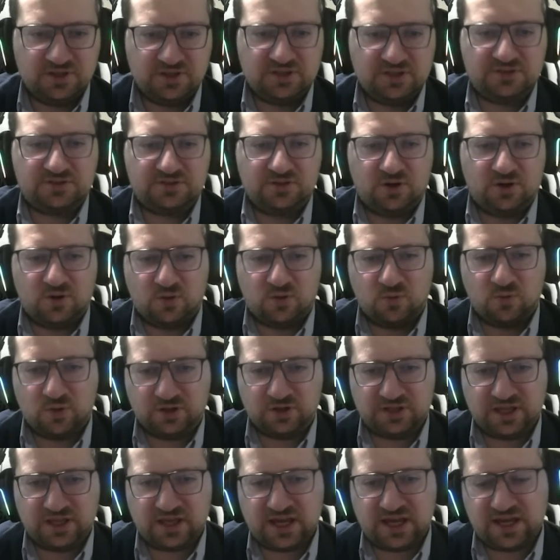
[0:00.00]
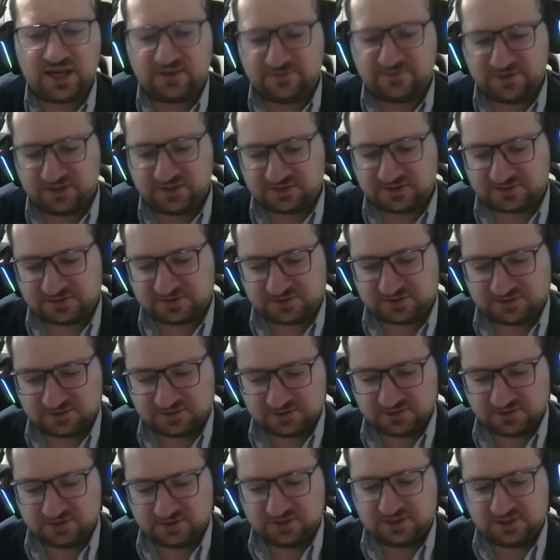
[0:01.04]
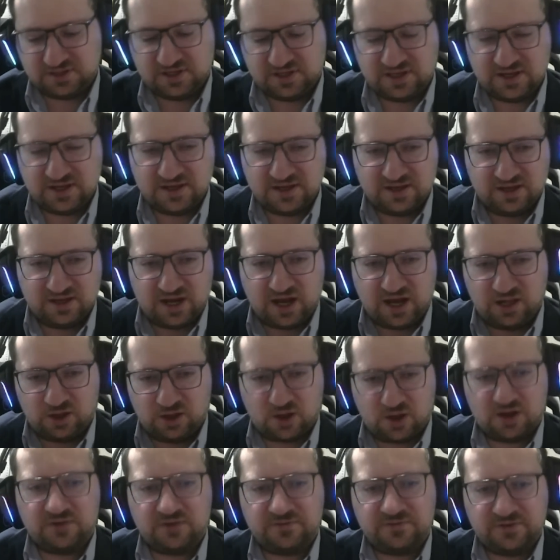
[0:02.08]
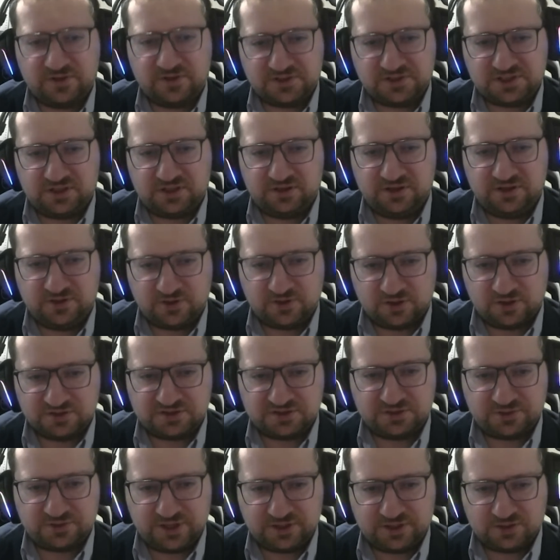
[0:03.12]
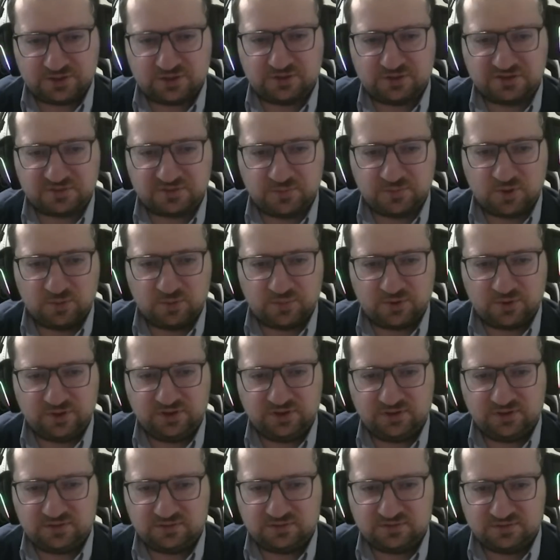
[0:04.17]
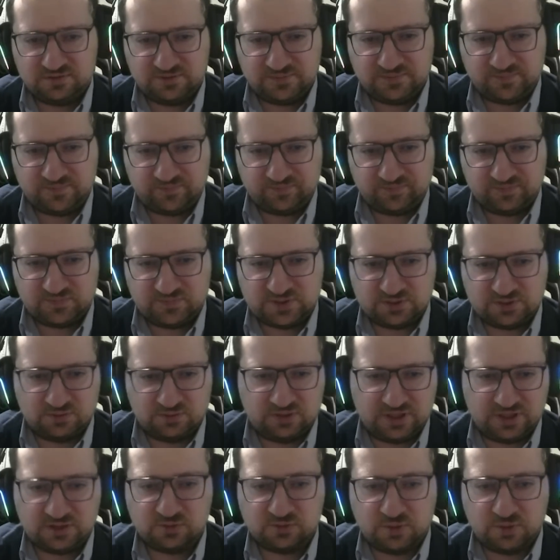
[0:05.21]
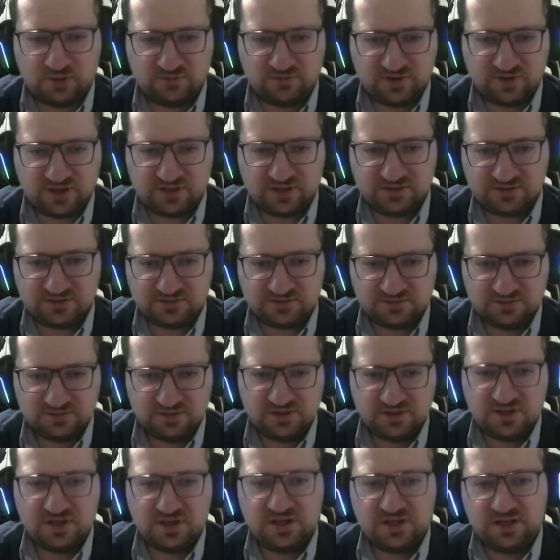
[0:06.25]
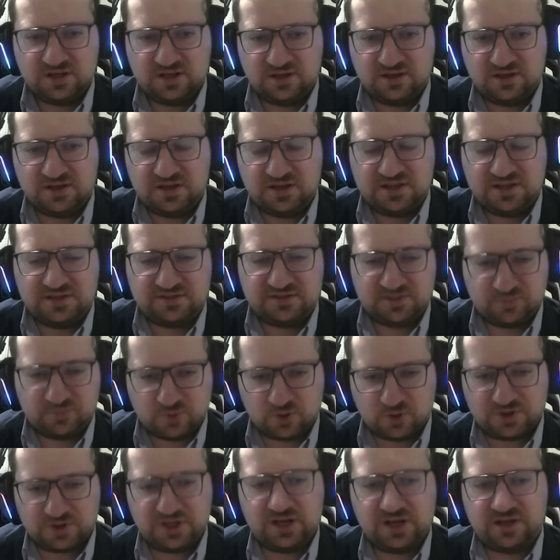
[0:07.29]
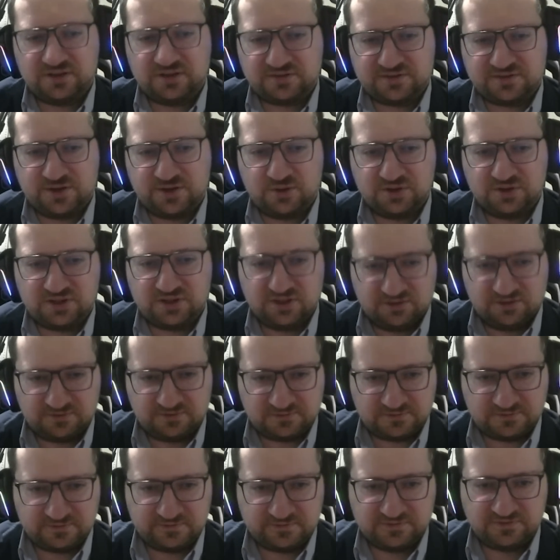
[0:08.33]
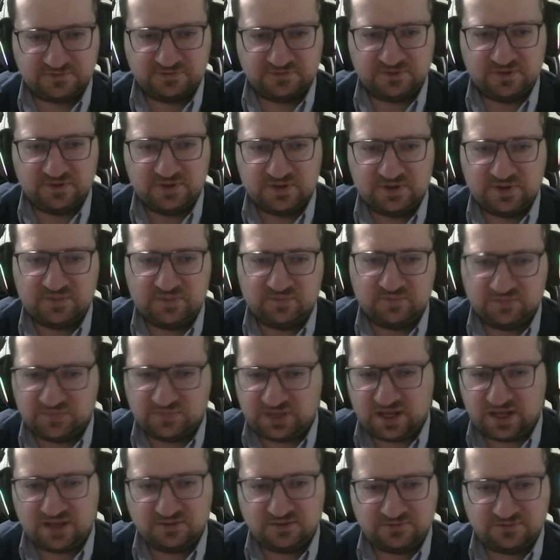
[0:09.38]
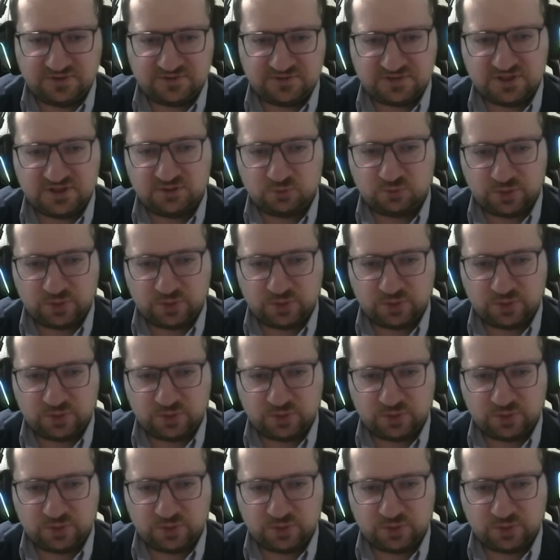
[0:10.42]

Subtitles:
So what they have is a lot of artillery concentrated on a small point, so like 12 guns, supporting an assault of 10, 15,